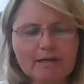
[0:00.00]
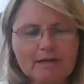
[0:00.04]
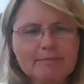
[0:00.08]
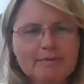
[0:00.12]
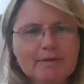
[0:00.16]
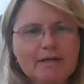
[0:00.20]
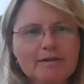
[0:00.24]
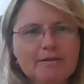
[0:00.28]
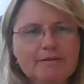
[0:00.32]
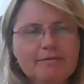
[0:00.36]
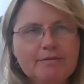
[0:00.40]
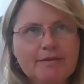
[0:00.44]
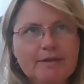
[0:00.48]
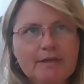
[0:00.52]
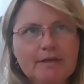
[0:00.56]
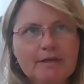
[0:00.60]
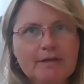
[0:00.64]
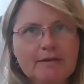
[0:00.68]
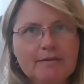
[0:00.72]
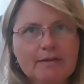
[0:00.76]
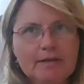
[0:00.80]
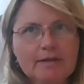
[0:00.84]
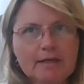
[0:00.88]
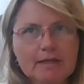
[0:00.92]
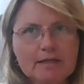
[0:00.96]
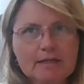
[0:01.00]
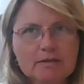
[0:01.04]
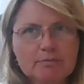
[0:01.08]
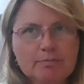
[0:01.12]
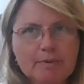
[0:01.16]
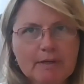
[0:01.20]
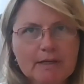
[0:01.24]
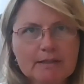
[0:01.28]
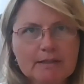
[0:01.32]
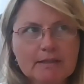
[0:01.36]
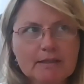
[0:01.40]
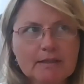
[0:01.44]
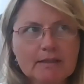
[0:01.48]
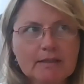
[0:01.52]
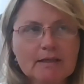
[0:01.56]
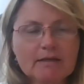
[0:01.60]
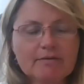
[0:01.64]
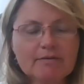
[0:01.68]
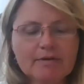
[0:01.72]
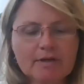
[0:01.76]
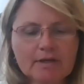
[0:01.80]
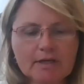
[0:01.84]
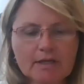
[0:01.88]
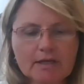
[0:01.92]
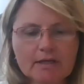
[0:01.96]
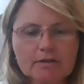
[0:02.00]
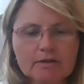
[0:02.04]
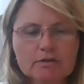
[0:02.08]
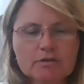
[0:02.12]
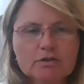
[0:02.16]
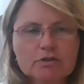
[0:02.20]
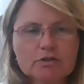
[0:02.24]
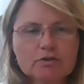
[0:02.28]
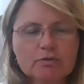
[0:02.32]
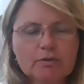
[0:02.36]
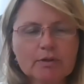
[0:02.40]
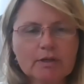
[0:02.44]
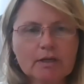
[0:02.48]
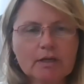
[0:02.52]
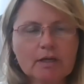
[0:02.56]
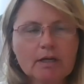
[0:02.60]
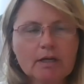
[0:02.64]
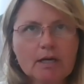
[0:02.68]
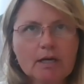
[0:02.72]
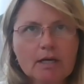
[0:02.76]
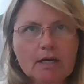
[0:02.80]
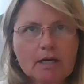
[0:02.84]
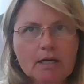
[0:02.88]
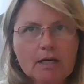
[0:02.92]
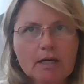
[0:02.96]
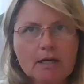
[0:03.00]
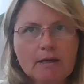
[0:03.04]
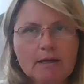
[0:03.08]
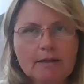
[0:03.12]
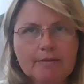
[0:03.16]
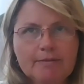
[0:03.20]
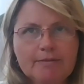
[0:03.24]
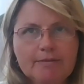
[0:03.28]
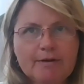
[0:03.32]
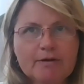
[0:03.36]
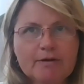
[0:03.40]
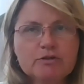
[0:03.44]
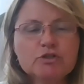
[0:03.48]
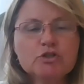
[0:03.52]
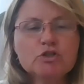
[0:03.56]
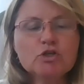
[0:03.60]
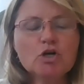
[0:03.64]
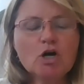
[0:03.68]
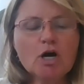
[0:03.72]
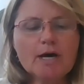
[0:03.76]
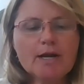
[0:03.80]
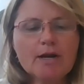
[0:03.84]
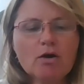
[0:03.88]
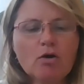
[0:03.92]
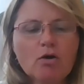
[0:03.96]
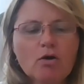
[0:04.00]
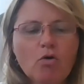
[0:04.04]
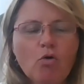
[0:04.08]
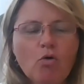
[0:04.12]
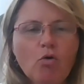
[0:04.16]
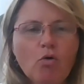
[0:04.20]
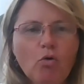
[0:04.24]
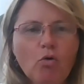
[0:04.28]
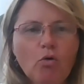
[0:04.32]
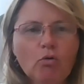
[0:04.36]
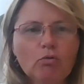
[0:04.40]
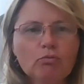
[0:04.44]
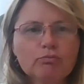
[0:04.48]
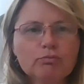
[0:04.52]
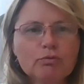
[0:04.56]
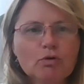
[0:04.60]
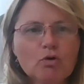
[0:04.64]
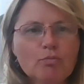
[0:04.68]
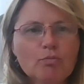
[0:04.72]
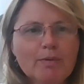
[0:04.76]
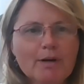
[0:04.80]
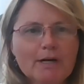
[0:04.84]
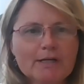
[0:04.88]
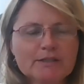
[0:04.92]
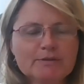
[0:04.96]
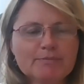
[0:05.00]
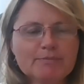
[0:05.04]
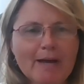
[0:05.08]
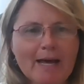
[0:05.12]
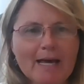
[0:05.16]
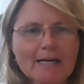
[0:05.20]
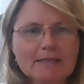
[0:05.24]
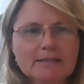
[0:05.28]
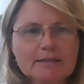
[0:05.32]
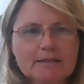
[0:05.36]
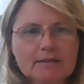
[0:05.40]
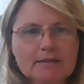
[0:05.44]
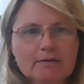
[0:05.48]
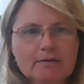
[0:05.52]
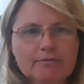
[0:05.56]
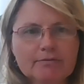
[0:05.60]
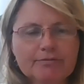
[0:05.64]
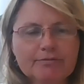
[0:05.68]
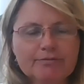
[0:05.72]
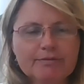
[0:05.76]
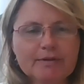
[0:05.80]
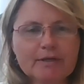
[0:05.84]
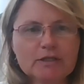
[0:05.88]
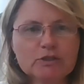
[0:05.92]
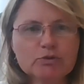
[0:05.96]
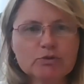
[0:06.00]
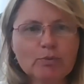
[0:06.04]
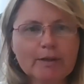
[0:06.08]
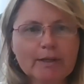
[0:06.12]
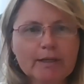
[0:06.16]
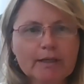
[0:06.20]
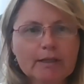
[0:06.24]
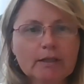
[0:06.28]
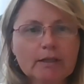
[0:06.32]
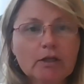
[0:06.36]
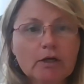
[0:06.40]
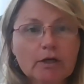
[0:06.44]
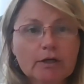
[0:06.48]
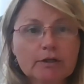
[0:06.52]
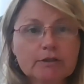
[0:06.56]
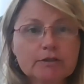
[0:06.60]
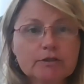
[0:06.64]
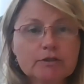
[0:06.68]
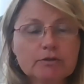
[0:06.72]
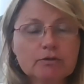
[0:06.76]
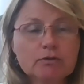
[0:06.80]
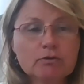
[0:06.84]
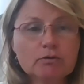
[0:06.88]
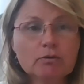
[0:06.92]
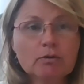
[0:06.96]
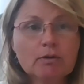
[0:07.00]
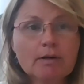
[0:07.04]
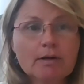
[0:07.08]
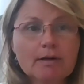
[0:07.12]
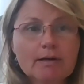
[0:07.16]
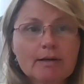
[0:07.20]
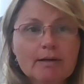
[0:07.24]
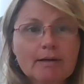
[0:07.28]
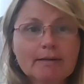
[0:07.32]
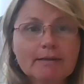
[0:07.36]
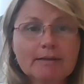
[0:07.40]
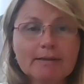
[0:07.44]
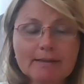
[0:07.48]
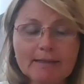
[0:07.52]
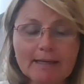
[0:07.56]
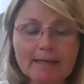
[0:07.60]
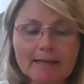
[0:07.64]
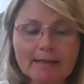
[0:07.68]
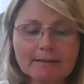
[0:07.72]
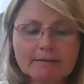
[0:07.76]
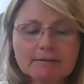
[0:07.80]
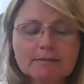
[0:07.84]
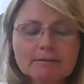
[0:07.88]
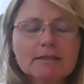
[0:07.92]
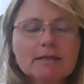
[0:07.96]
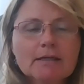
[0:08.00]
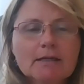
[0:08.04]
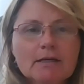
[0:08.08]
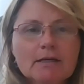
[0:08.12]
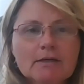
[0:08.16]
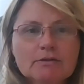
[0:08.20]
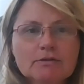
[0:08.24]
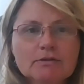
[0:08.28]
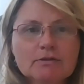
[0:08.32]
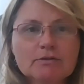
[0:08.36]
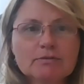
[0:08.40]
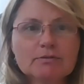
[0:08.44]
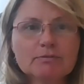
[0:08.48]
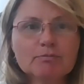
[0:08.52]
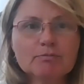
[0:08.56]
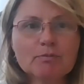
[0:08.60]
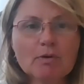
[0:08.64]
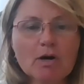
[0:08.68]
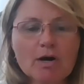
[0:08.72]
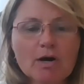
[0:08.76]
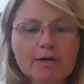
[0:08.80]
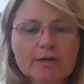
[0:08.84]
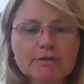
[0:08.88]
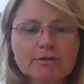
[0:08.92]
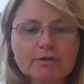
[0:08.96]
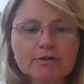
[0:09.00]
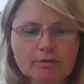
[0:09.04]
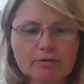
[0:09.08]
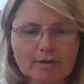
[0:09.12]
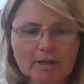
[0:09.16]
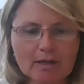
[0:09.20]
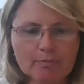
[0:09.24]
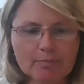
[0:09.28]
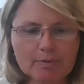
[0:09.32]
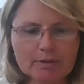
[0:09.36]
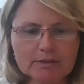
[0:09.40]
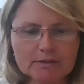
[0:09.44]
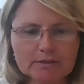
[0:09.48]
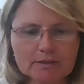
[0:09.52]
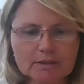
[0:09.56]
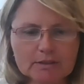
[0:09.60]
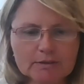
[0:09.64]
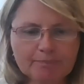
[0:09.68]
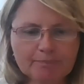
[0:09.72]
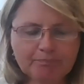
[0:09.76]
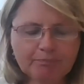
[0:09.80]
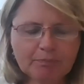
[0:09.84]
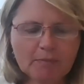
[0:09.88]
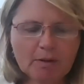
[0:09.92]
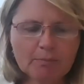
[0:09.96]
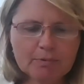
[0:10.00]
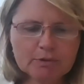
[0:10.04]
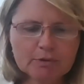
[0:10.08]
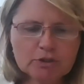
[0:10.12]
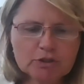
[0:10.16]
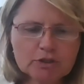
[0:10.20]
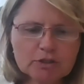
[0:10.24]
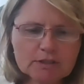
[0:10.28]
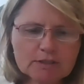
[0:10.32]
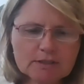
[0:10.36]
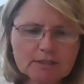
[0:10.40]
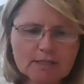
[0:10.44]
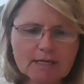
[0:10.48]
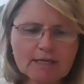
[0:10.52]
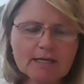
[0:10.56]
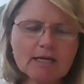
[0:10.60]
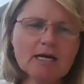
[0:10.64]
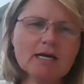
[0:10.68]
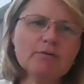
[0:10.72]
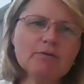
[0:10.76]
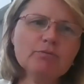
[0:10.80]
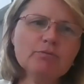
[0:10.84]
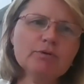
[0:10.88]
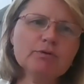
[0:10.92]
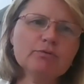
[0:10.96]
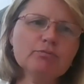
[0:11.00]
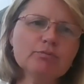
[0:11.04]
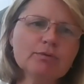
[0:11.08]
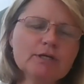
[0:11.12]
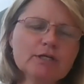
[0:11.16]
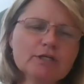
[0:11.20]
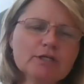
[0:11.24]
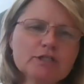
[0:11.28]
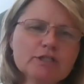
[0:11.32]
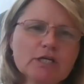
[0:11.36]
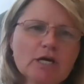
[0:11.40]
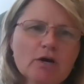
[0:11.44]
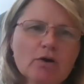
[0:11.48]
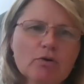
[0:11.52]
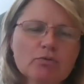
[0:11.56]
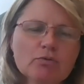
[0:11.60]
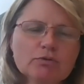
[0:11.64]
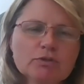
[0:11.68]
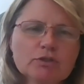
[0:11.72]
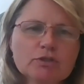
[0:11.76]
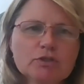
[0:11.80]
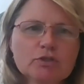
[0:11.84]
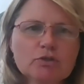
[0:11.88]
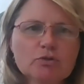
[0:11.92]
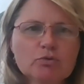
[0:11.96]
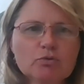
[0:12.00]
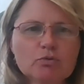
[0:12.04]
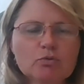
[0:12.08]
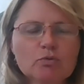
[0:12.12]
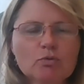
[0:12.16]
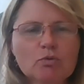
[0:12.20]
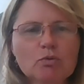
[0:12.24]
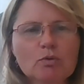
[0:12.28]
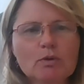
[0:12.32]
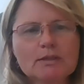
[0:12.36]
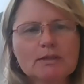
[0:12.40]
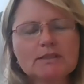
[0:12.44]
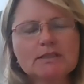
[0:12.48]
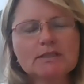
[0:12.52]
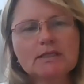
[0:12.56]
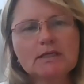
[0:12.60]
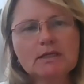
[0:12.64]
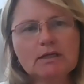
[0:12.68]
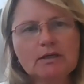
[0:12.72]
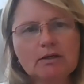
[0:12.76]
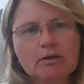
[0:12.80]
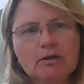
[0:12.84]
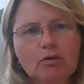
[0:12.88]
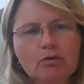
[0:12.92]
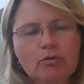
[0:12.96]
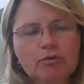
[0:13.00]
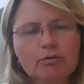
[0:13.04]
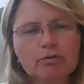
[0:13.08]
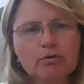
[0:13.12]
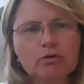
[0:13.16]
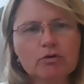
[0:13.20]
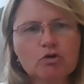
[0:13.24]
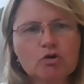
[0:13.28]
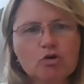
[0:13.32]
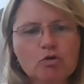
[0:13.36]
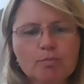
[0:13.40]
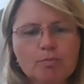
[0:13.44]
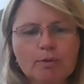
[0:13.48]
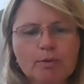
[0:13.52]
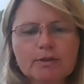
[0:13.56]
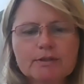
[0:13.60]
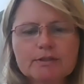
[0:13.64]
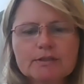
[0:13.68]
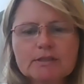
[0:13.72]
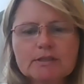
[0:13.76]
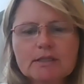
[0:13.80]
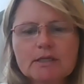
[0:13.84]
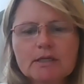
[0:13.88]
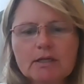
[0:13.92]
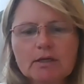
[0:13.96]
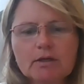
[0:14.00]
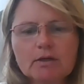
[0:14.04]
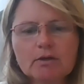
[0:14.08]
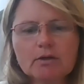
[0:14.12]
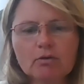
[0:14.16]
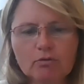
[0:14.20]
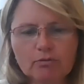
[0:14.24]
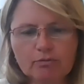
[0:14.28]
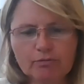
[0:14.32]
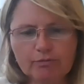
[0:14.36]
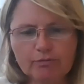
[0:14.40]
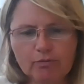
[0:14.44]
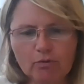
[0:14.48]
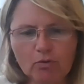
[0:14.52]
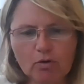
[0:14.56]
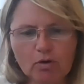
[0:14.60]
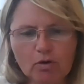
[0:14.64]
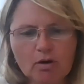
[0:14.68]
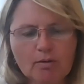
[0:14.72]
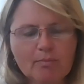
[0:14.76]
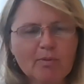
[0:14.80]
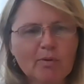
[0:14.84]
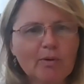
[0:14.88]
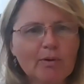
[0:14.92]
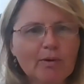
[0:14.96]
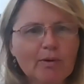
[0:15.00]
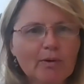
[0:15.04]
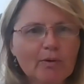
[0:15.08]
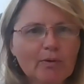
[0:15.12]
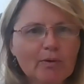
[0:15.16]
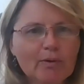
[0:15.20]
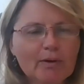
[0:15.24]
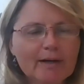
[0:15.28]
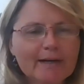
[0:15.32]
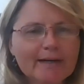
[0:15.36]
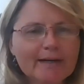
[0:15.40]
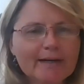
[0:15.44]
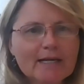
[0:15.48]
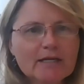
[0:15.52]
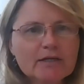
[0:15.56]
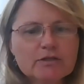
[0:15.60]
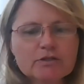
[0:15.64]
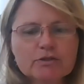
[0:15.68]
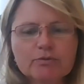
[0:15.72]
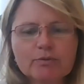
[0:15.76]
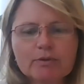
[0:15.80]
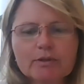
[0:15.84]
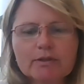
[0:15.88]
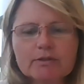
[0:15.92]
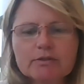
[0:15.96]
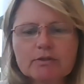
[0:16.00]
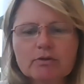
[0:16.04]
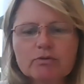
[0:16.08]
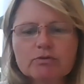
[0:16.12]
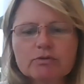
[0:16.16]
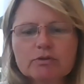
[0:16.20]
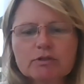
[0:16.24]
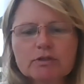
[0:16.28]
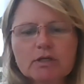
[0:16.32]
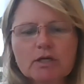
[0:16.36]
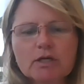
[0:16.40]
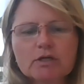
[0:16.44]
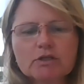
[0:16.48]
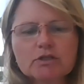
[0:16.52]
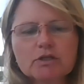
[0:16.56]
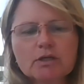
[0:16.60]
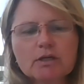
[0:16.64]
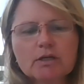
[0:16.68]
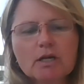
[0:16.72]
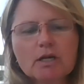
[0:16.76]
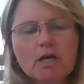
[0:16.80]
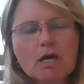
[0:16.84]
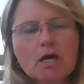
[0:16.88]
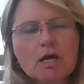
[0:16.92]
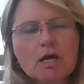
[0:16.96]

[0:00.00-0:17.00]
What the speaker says: I mean, I think in the independent living industry, there's not a whole robust basket of things we can look to yet to monitor that business. But just like I would reach out to a CEO group or a CEO forum or an industry association